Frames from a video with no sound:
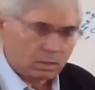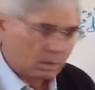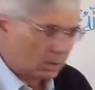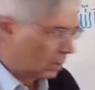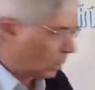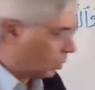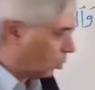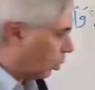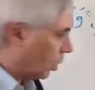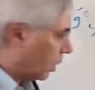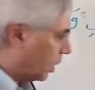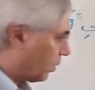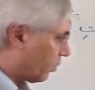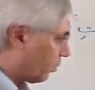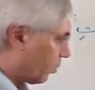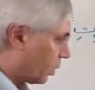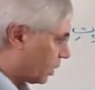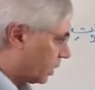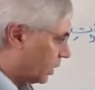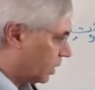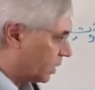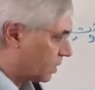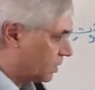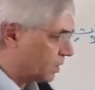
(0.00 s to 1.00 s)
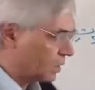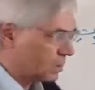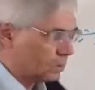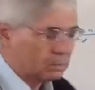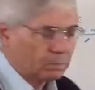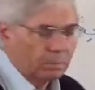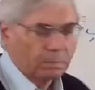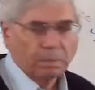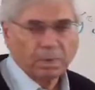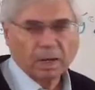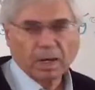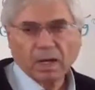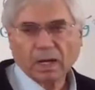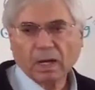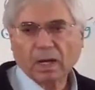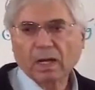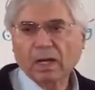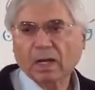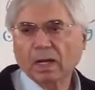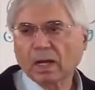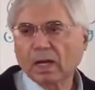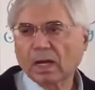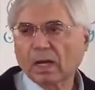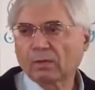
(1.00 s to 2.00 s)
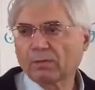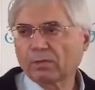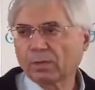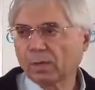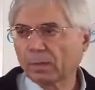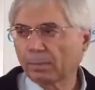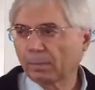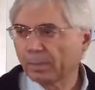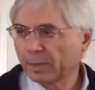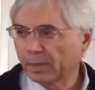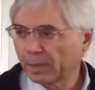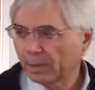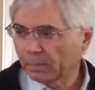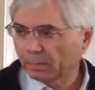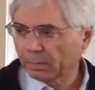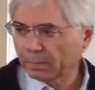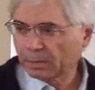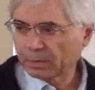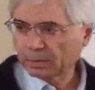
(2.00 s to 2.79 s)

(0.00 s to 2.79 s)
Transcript: the word for this is ba, kaf, and mim.